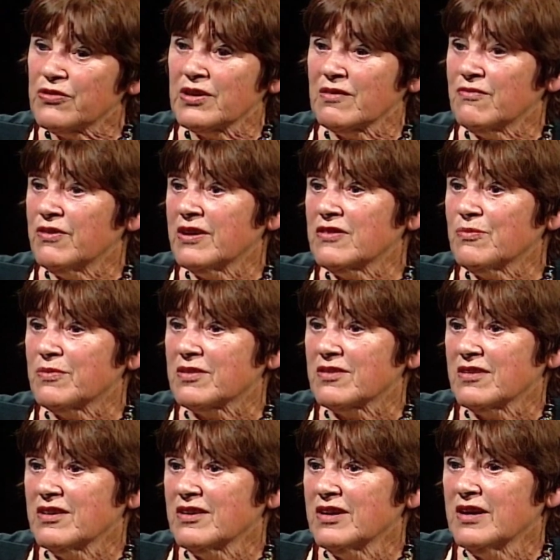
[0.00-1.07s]
the investment.
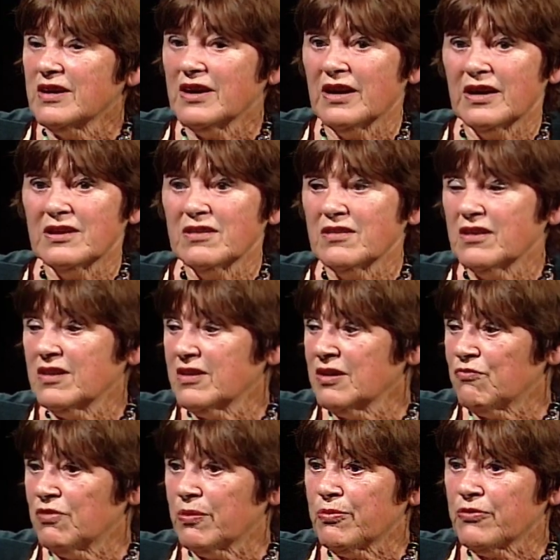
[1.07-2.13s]
And it
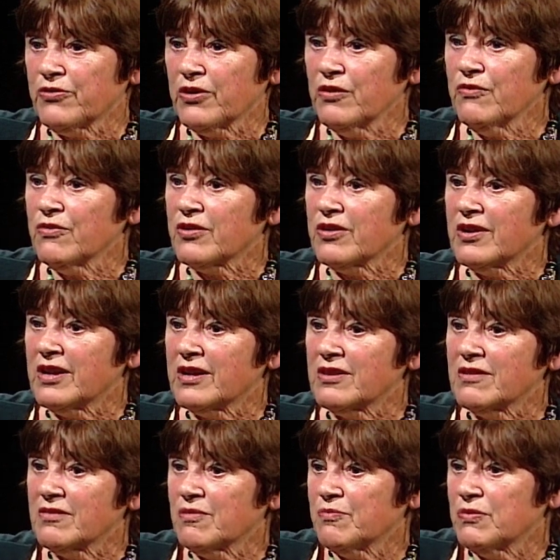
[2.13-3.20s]
ripples over,
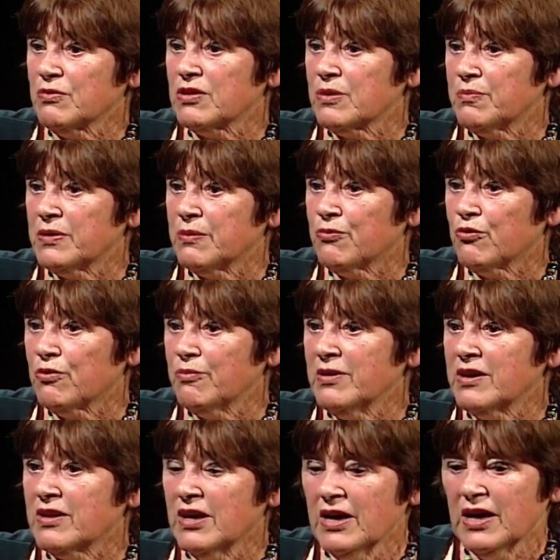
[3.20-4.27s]
and with the people we
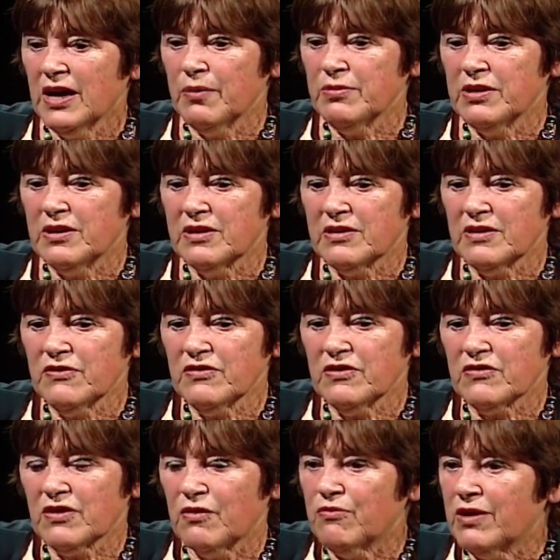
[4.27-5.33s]
meet. I mean, it gives
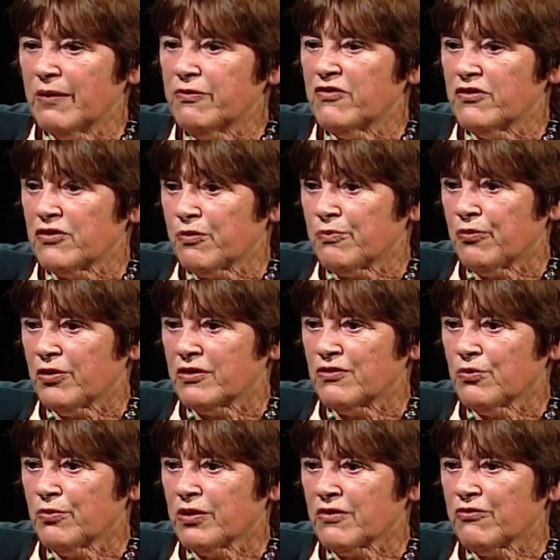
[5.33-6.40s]
us a reference point
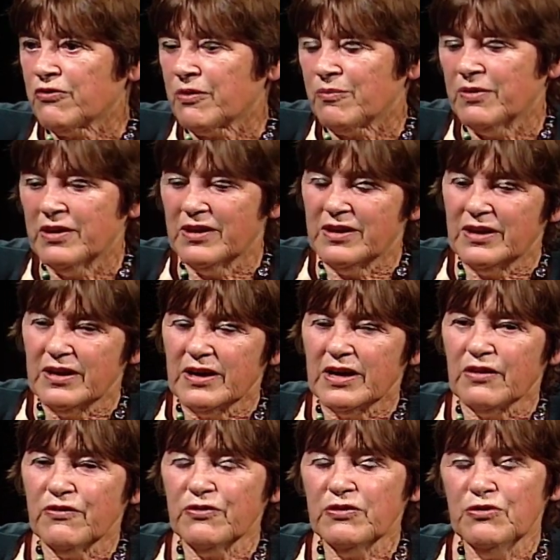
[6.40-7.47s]
to work from. I
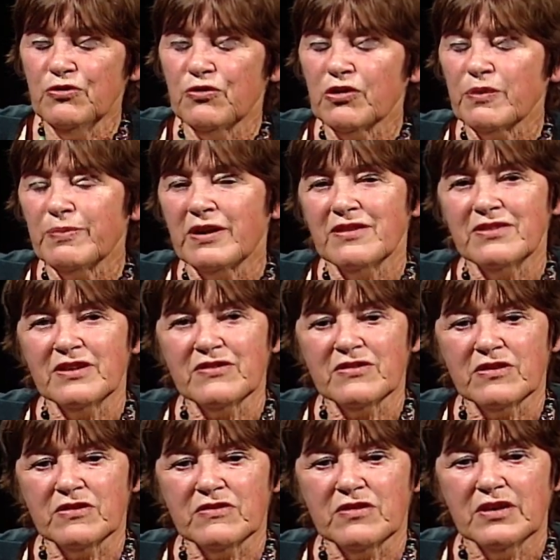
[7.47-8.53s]
often talk about this
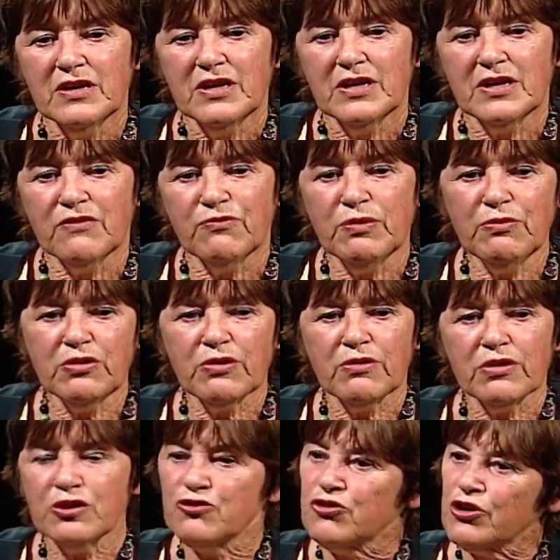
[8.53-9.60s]
as if we were to go
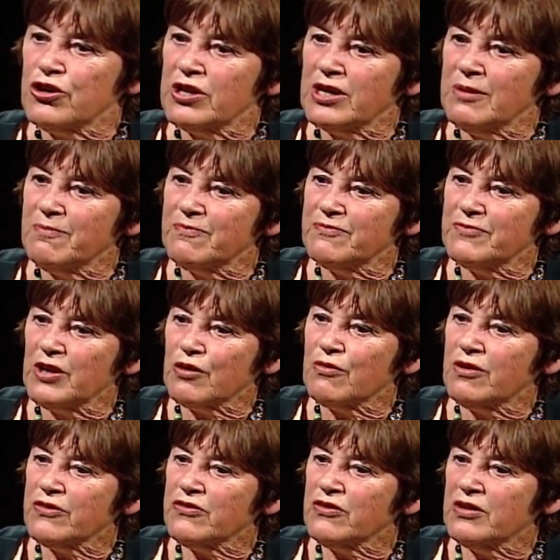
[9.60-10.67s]
on a journey
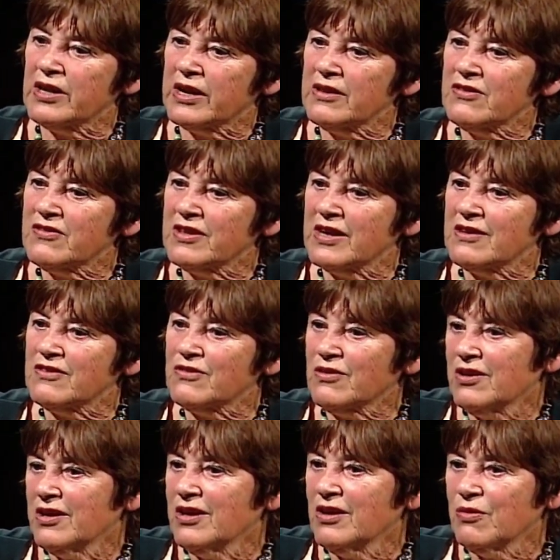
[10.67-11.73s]
across the United States
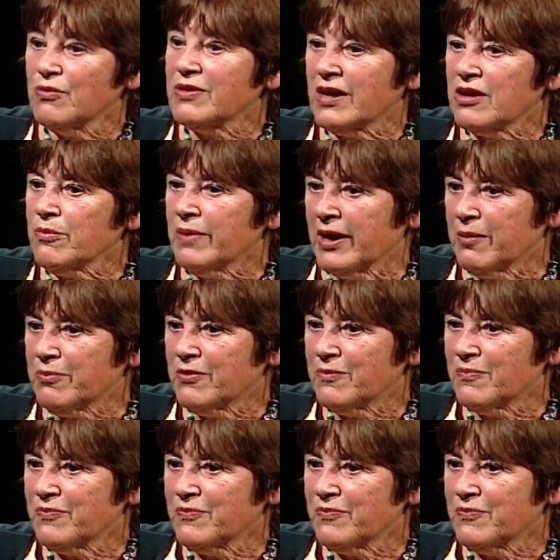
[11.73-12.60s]
without a map,